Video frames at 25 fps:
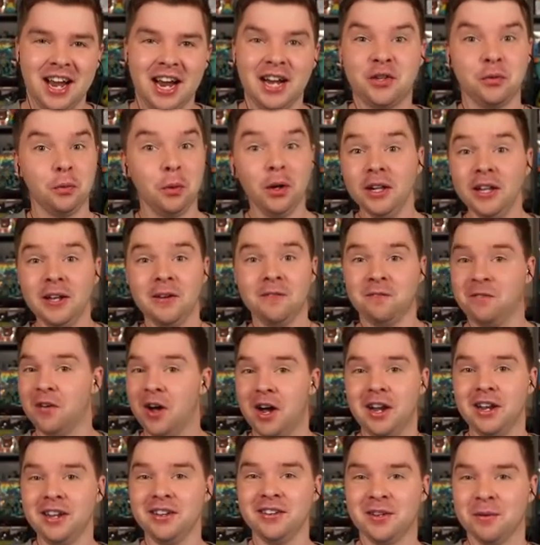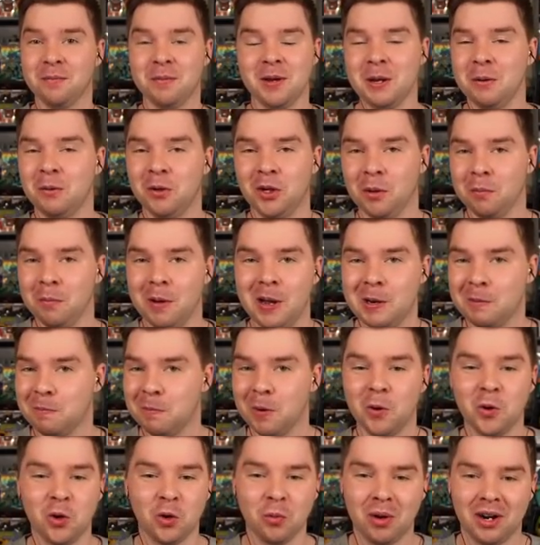it's really fun to be able to make
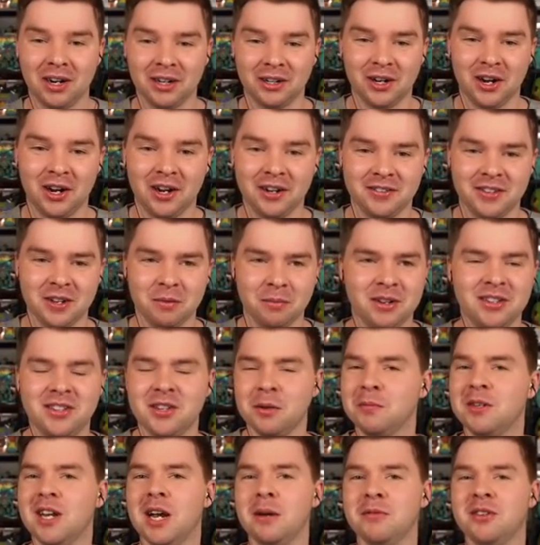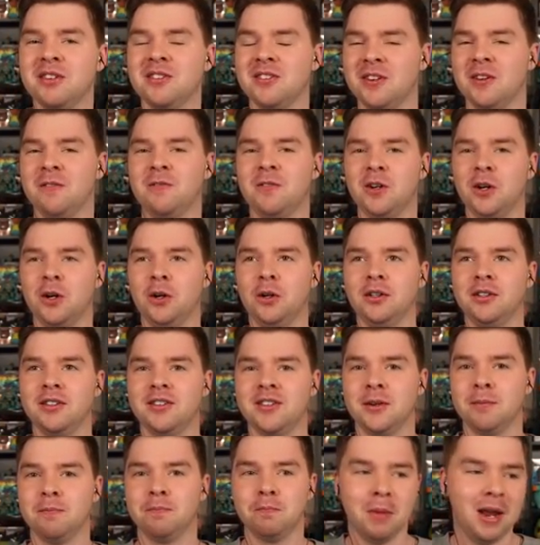Pokemon content, but sometimes it's
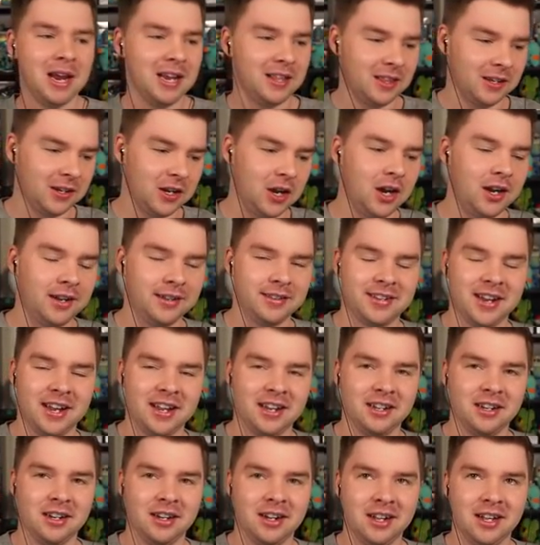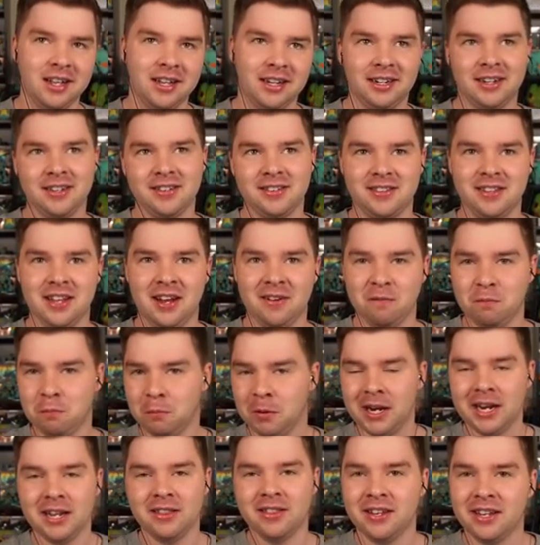difficult to make the content because
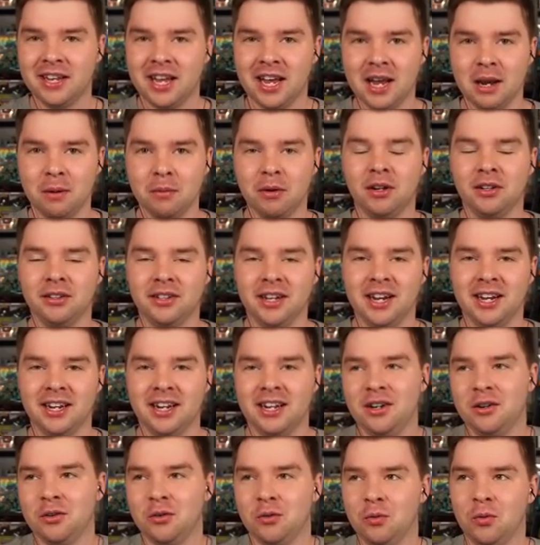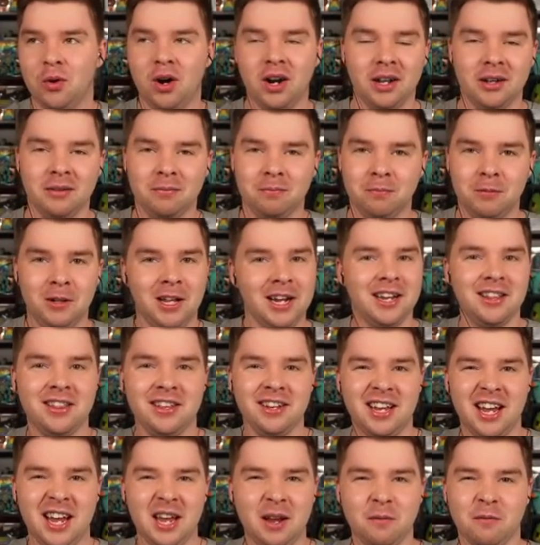I've played the game all day and I don't want to play
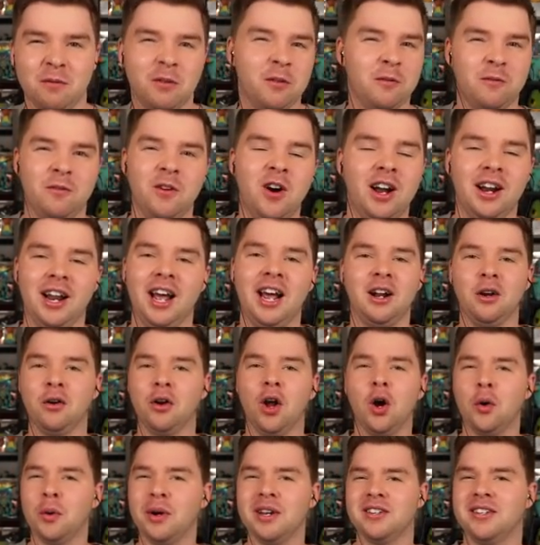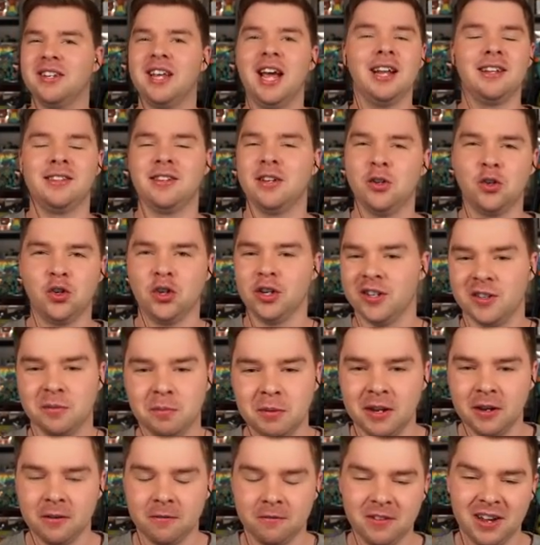the game for fun. I don't always get to
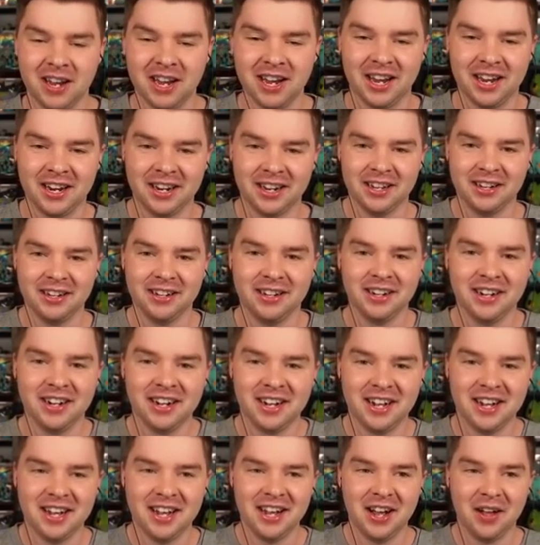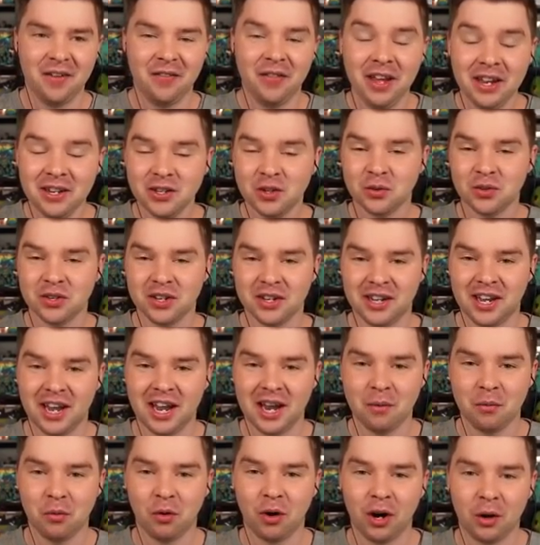just be a fan. And this was a
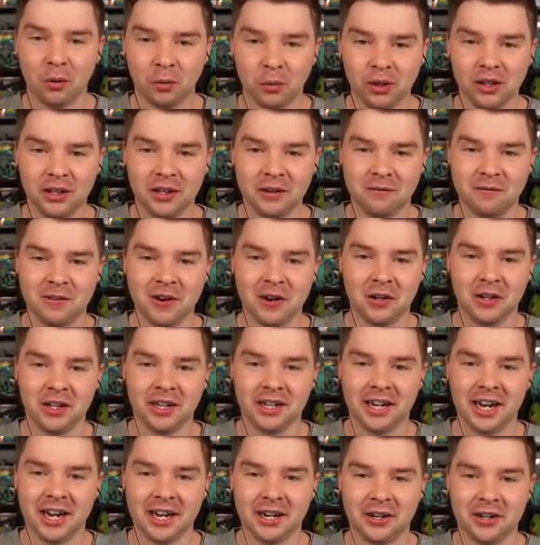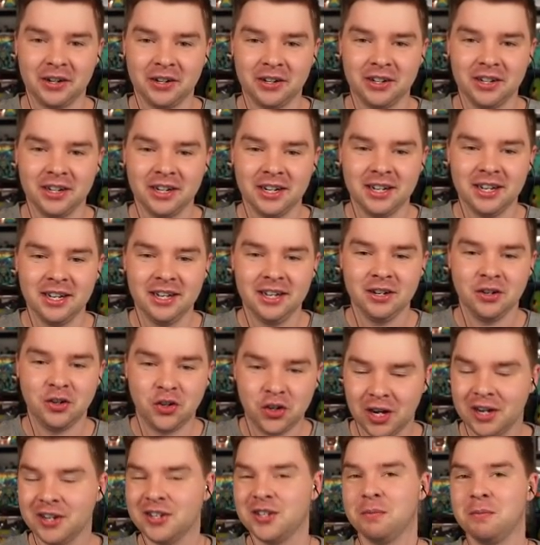game where I really felt like I could
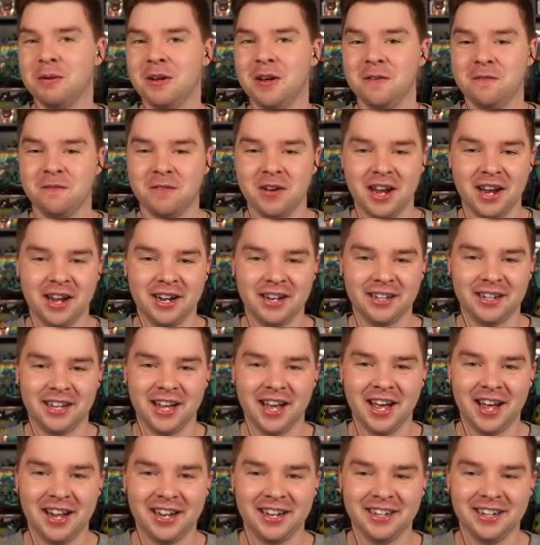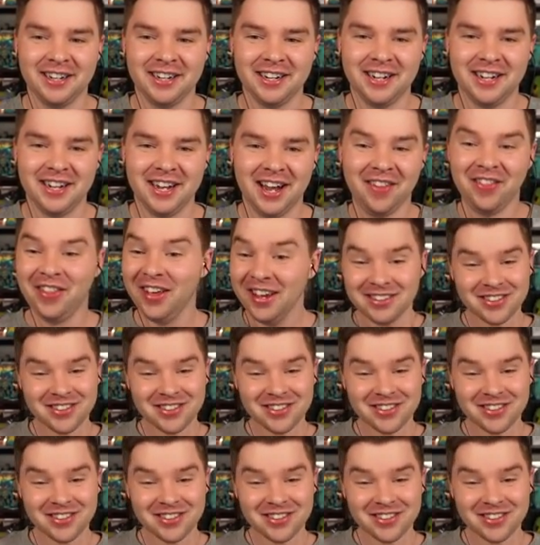just be a fan again and